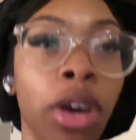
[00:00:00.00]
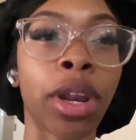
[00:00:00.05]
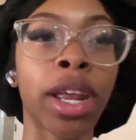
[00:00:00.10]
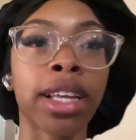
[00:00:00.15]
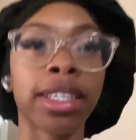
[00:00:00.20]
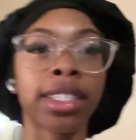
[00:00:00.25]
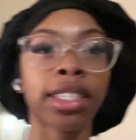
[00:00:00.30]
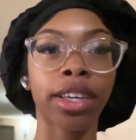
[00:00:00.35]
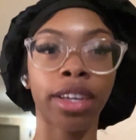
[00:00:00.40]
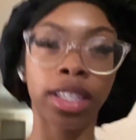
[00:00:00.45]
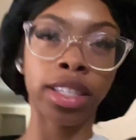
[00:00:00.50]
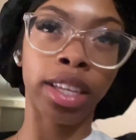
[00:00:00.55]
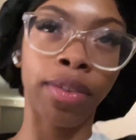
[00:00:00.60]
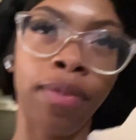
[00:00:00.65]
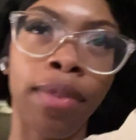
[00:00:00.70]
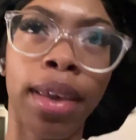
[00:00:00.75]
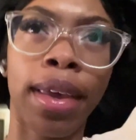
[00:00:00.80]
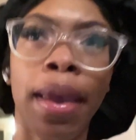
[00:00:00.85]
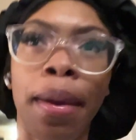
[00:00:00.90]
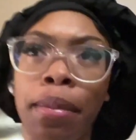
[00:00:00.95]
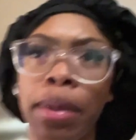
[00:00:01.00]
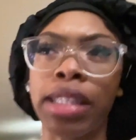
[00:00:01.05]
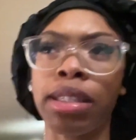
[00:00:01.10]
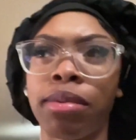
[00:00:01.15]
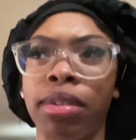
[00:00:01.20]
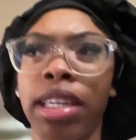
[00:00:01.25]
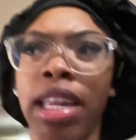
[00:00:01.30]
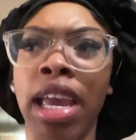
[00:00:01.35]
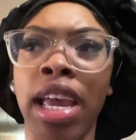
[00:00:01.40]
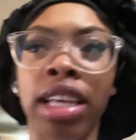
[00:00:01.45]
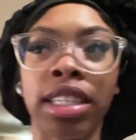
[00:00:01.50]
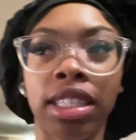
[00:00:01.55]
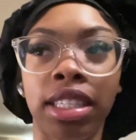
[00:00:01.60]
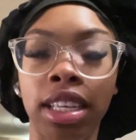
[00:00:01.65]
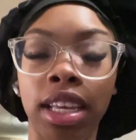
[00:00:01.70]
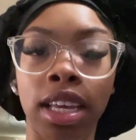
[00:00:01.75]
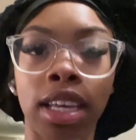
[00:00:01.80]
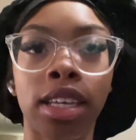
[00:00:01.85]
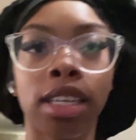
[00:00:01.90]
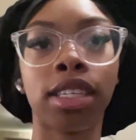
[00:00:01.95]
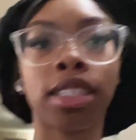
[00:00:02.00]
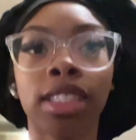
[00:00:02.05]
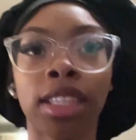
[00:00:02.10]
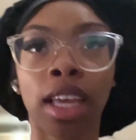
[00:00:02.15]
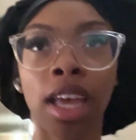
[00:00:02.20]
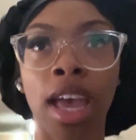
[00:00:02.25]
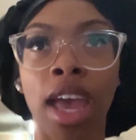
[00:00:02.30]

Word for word: downstairs and get me some snacks, cause